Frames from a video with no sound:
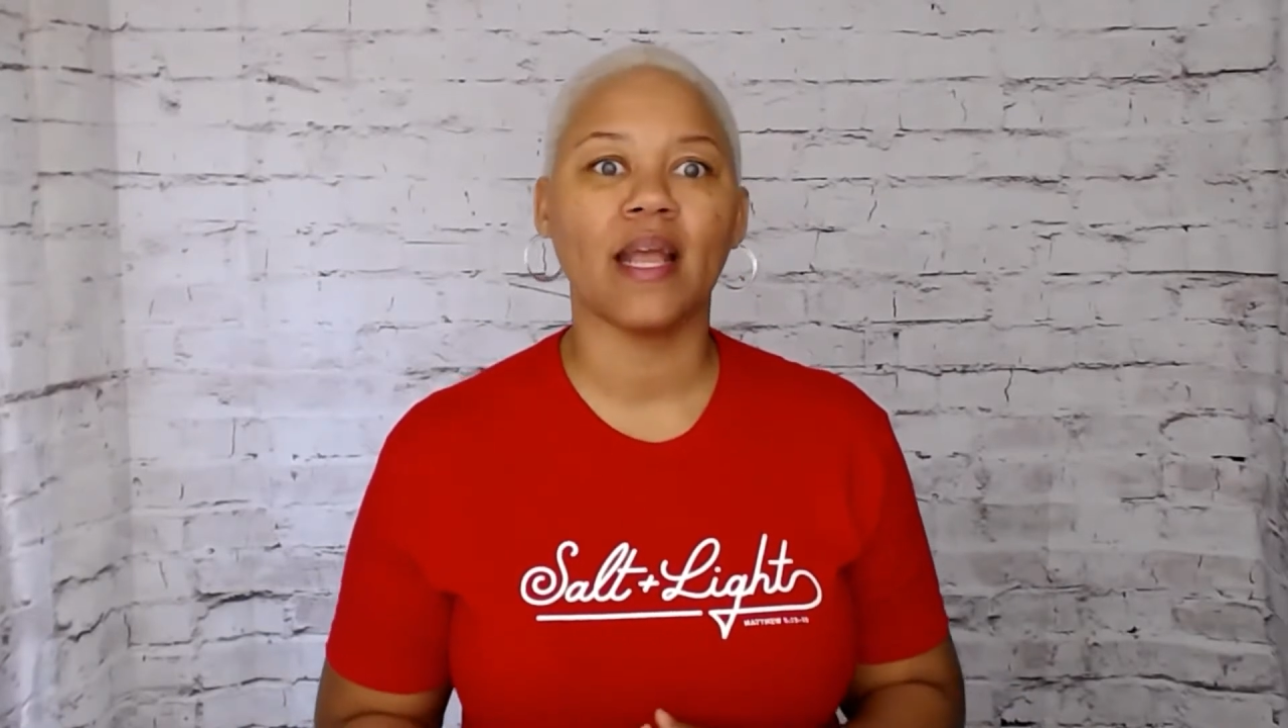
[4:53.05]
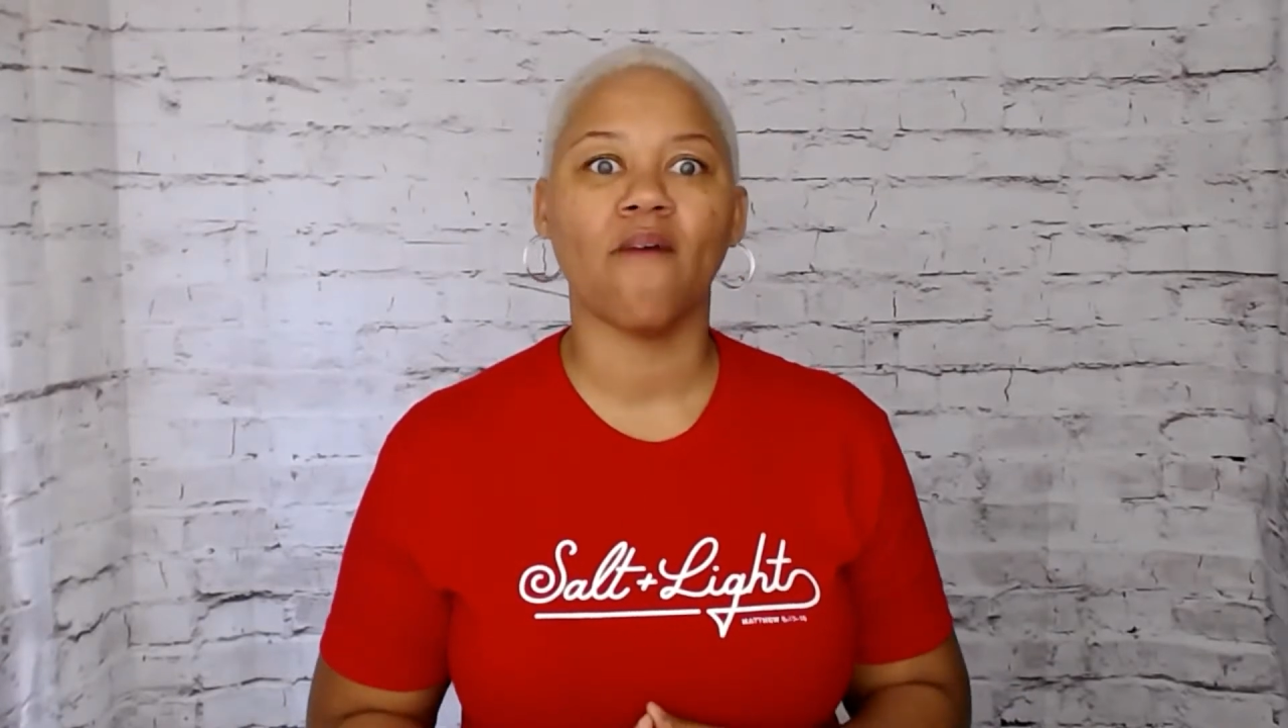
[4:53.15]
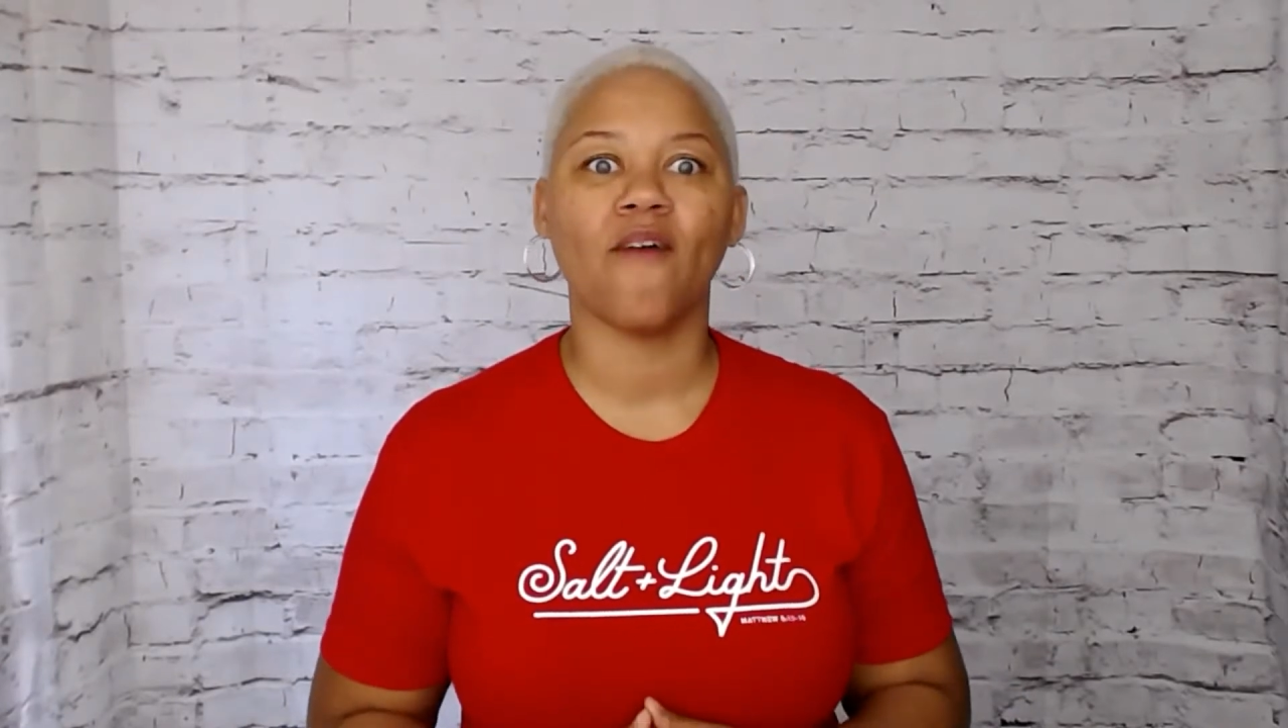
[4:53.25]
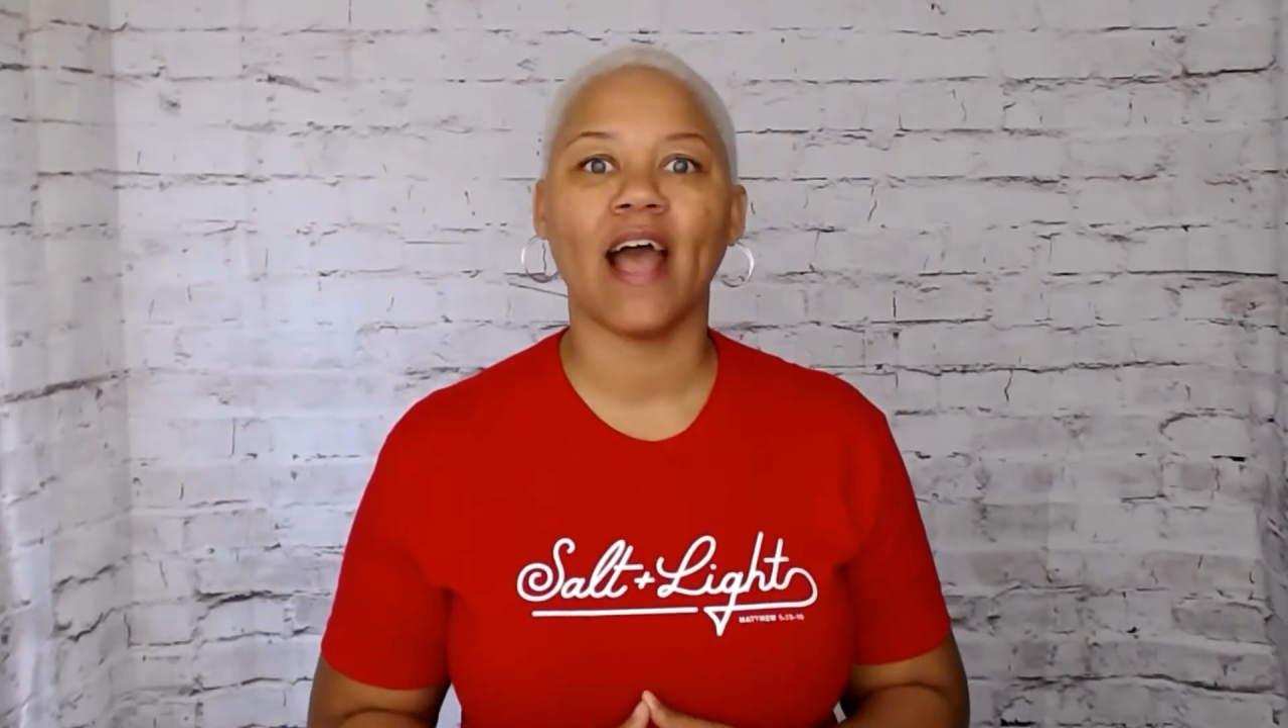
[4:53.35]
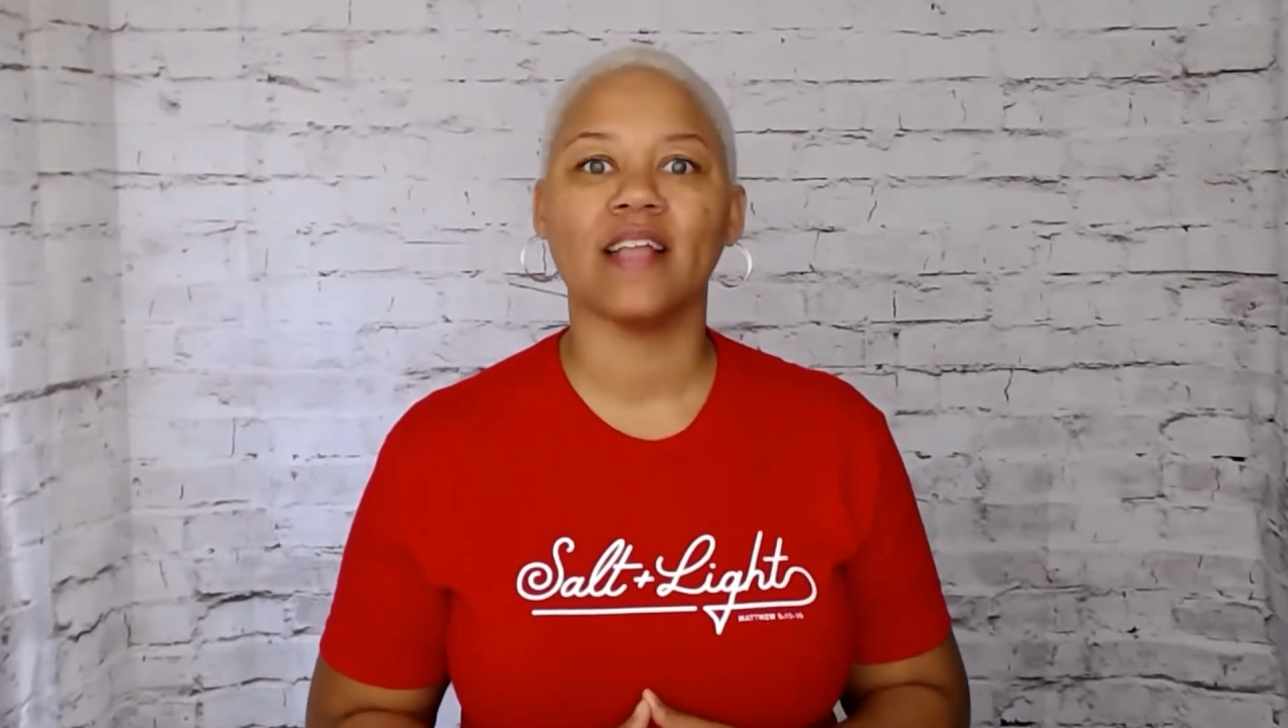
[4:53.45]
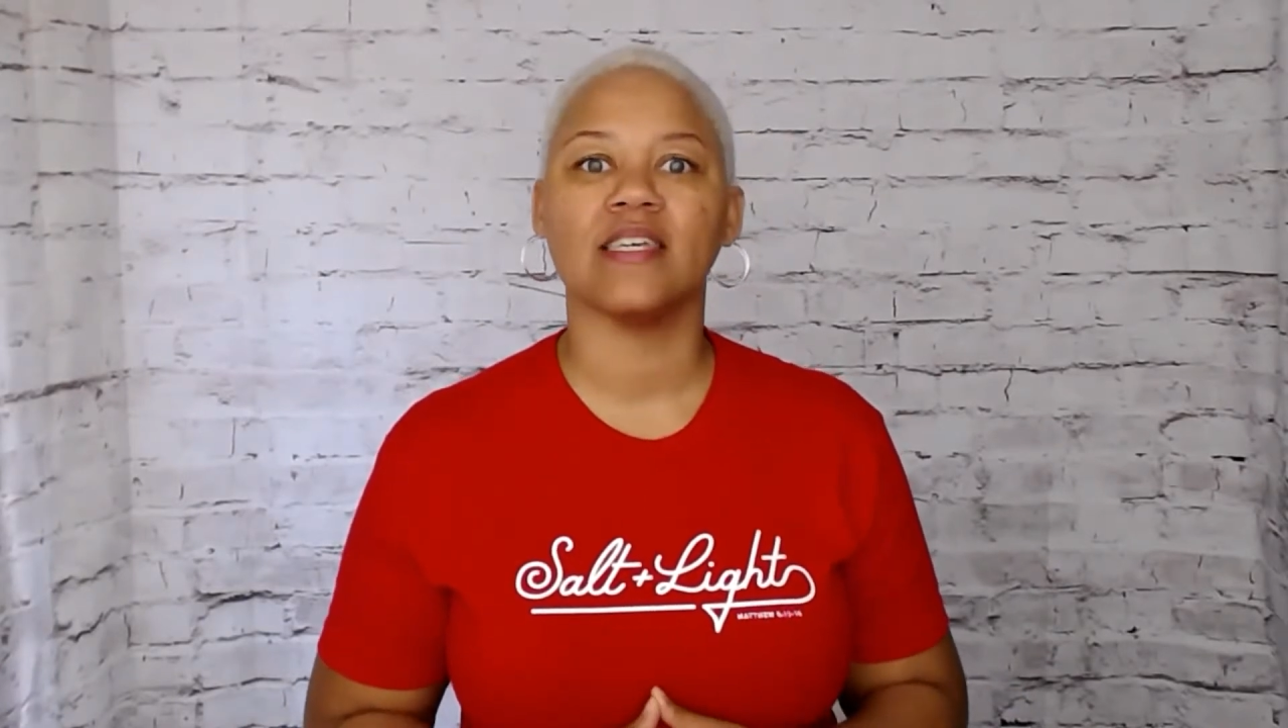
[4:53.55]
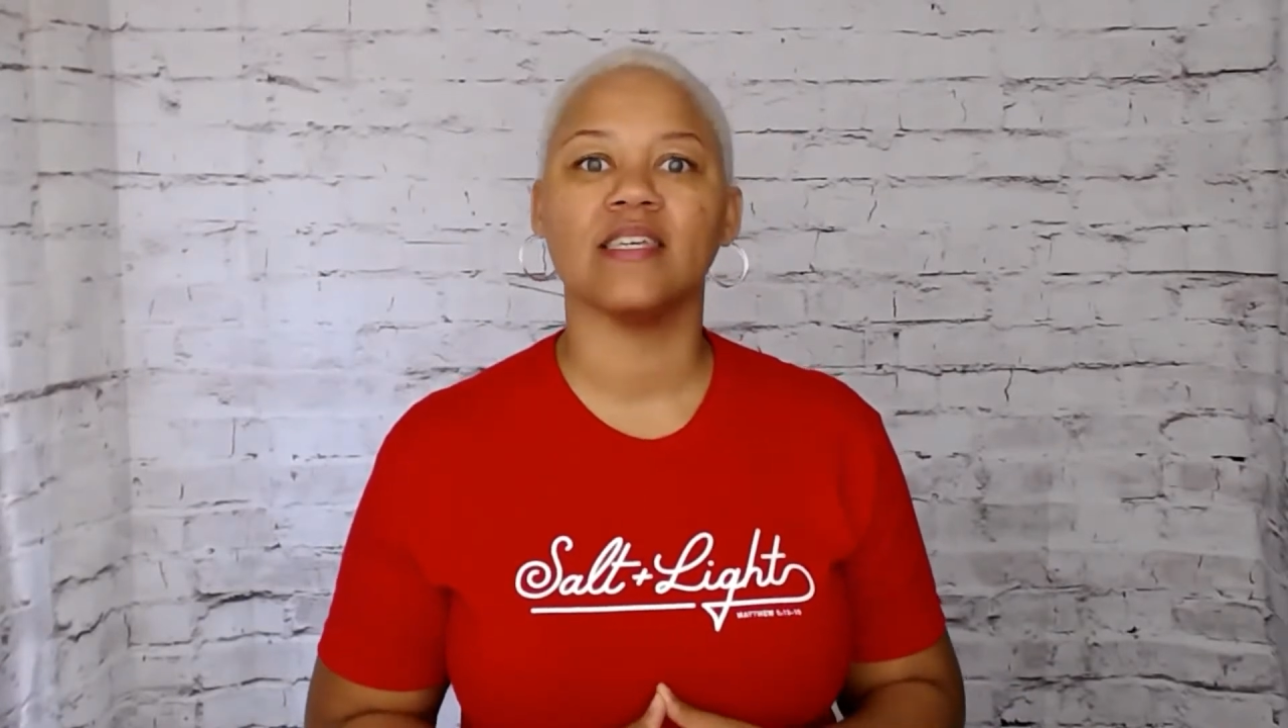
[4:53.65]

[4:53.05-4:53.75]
had to